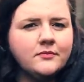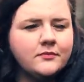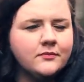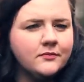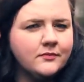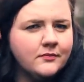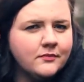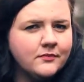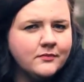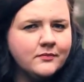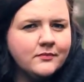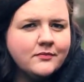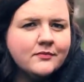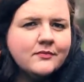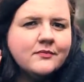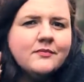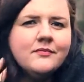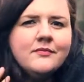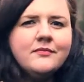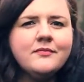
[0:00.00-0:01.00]

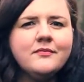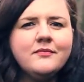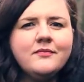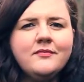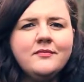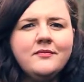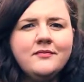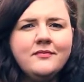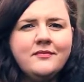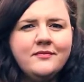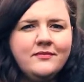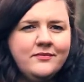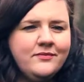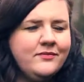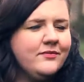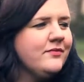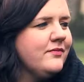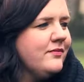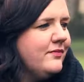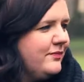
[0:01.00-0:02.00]

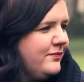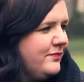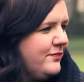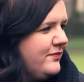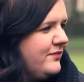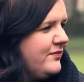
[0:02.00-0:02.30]
This person isn't speaking.